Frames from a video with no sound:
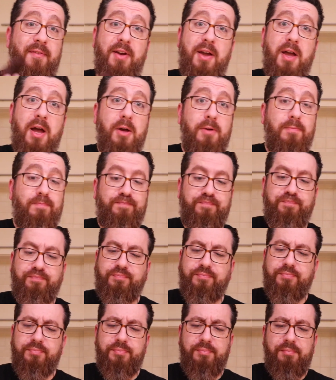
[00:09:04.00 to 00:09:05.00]
a go,
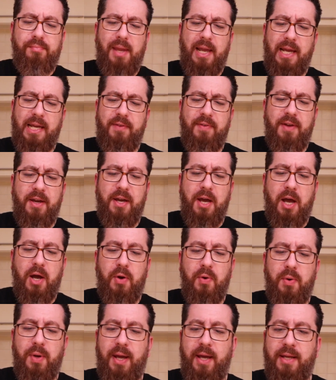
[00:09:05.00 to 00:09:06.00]
give it a
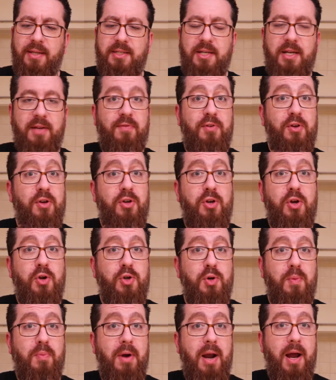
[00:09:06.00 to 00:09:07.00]
go instead of your
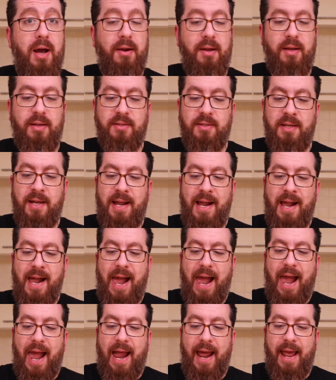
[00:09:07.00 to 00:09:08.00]
usual brownies,
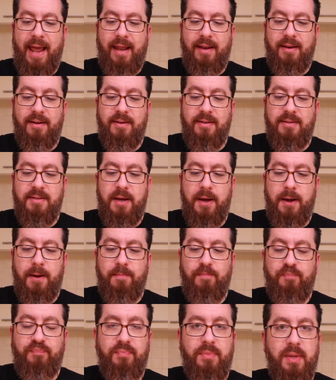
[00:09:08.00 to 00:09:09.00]
and
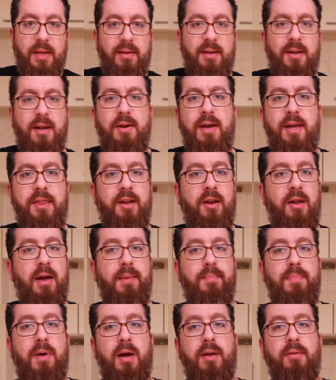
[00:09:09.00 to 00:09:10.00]
hit the
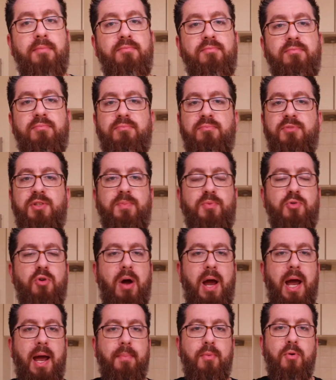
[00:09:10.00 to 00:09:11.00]
like button,
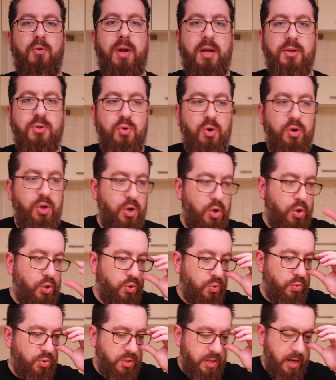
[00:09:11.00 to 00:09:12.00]
subscribe, all that sort of
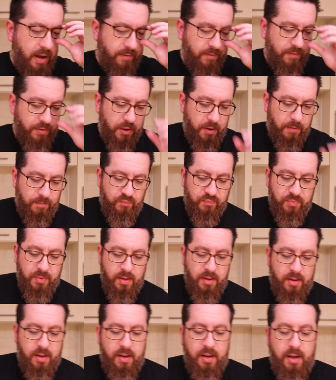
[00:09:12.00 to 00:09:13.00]
usual stuff that
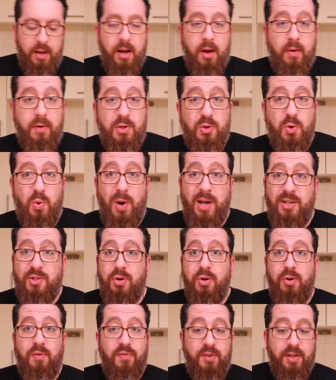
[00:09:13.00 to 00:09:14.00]
is always
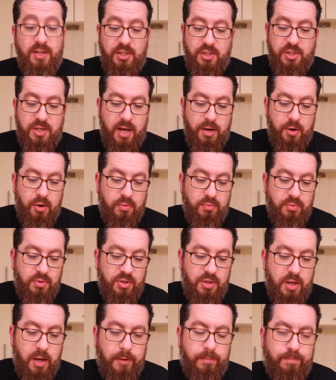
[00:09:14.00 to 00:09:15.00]
good for this channel.
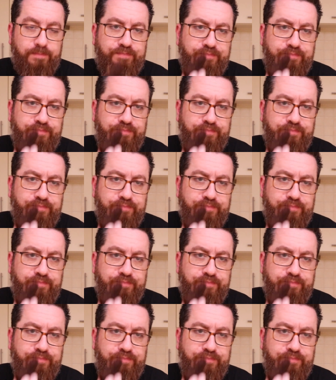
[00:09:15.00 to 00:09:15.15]
So